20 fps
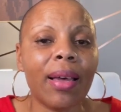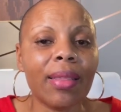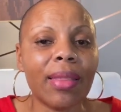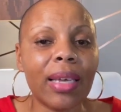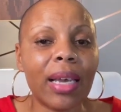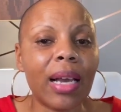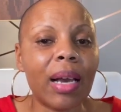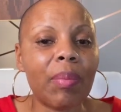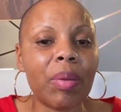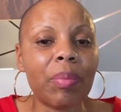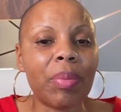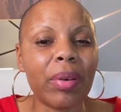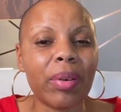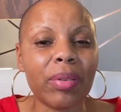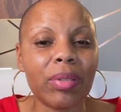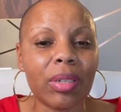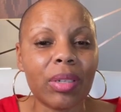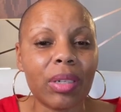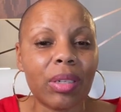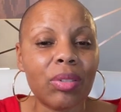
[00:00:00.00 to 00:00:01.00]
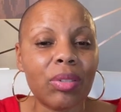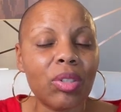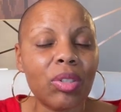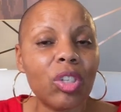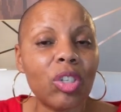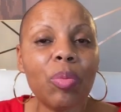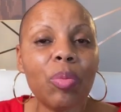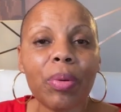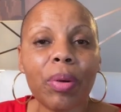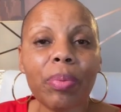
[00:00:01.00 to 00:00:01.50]
I think hummingbirds are
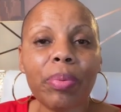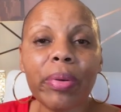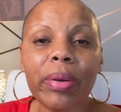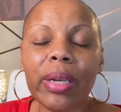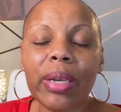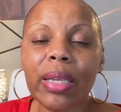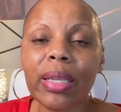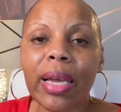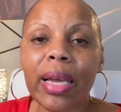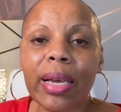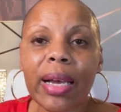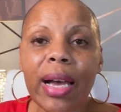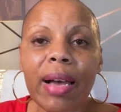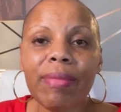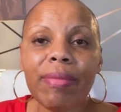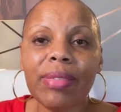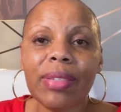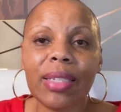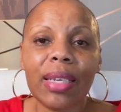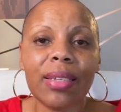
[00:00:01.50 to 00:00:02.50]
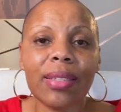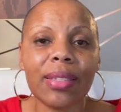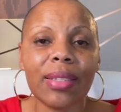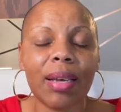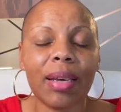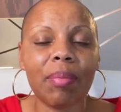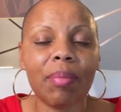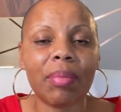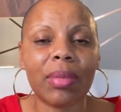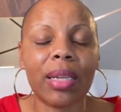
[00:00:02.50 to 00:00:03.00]
super pretty. Like I've seen
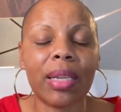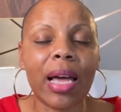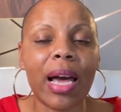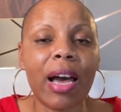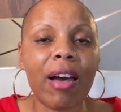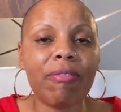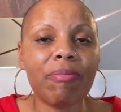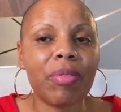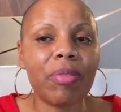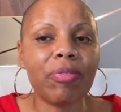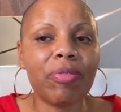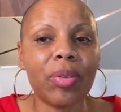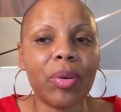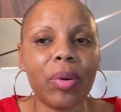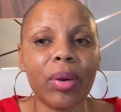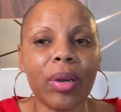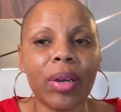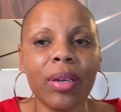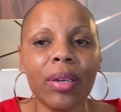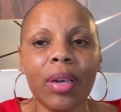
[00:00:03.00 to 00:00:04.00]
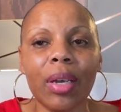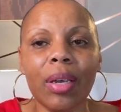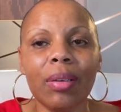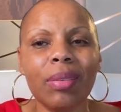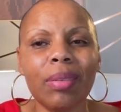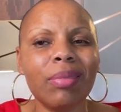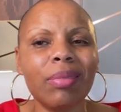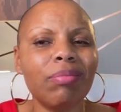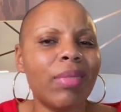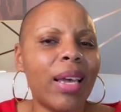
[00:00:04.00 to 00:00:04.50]
some live before
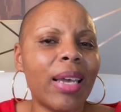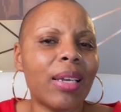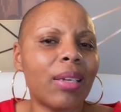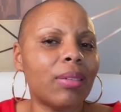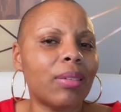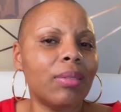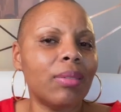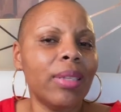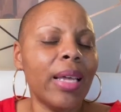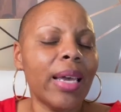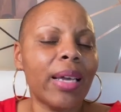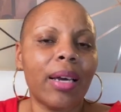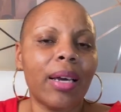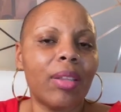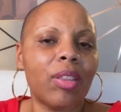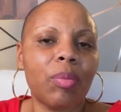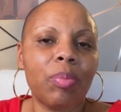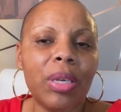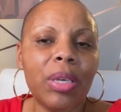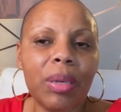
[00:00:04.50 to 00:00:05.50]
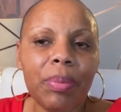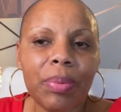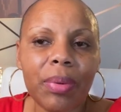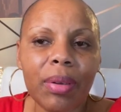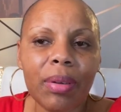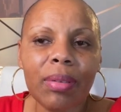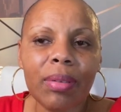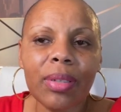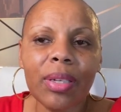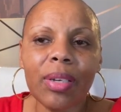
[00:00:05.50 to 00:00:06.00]
like like other
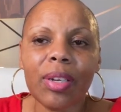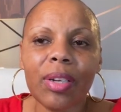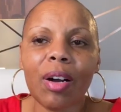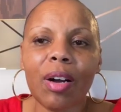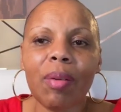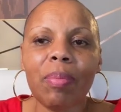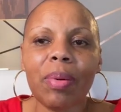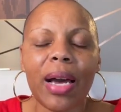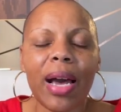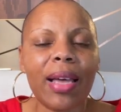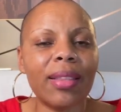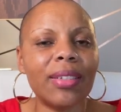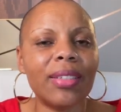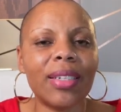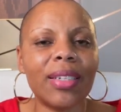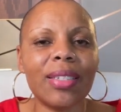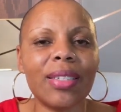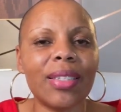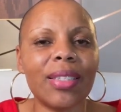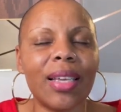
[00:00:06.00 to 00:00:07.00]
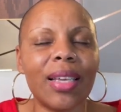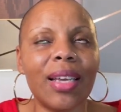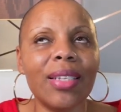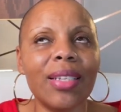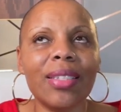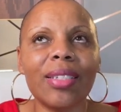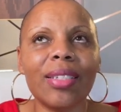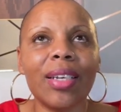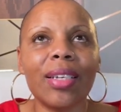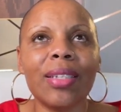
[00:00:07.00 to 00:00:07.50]
people, you know, but I just
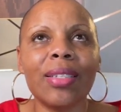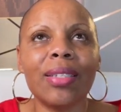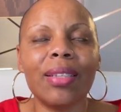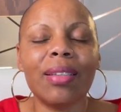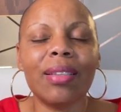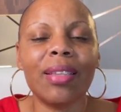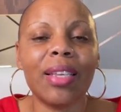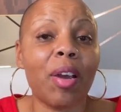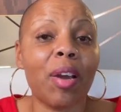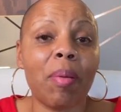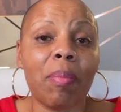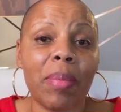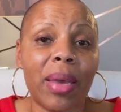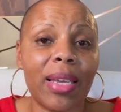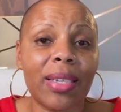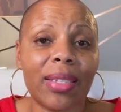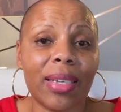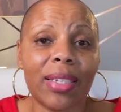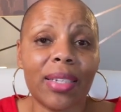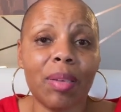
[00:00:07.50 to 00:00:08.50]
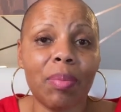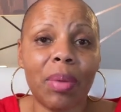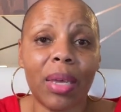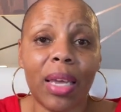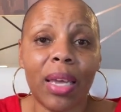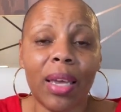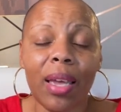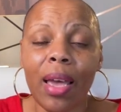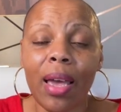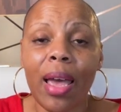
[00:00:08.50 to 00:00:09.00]
it's just they're amazing to
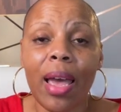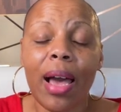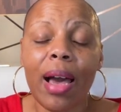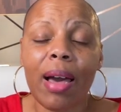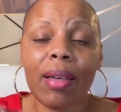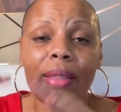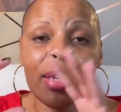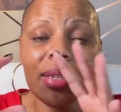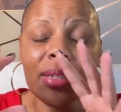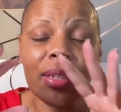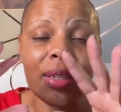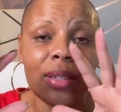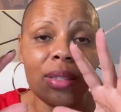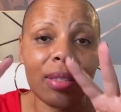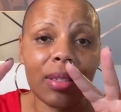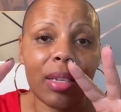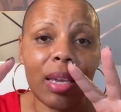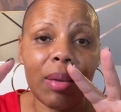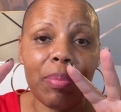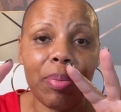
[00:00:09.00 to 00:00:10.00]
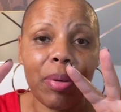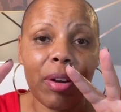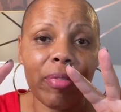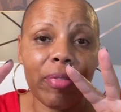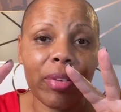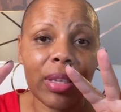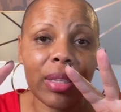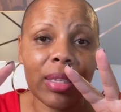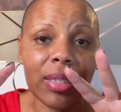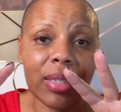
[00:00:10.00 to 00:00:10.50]
me how they just stay
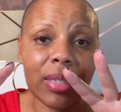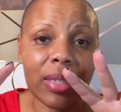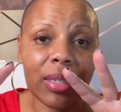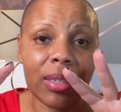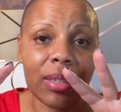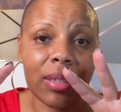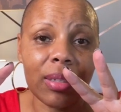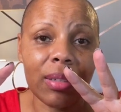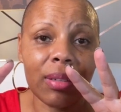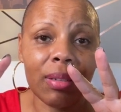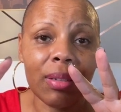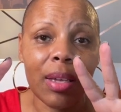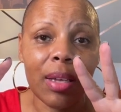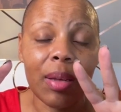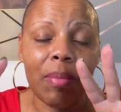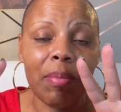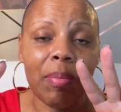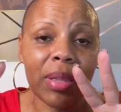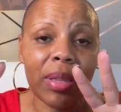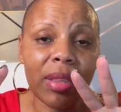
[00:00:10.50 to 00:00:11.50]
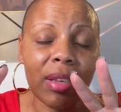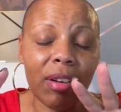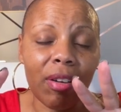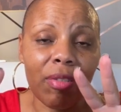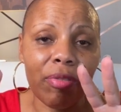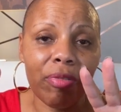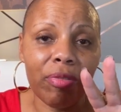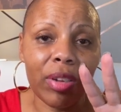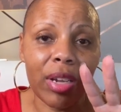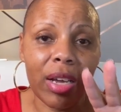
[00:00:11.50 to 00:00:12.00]
perfectly still, but they're
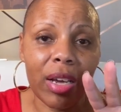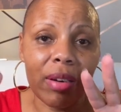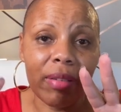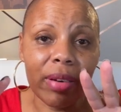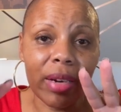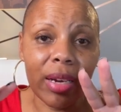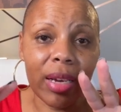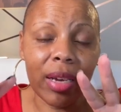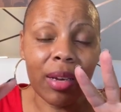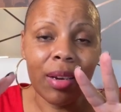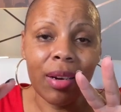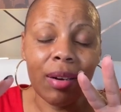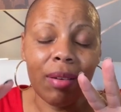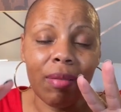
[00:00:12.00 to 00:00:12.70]
fluttering,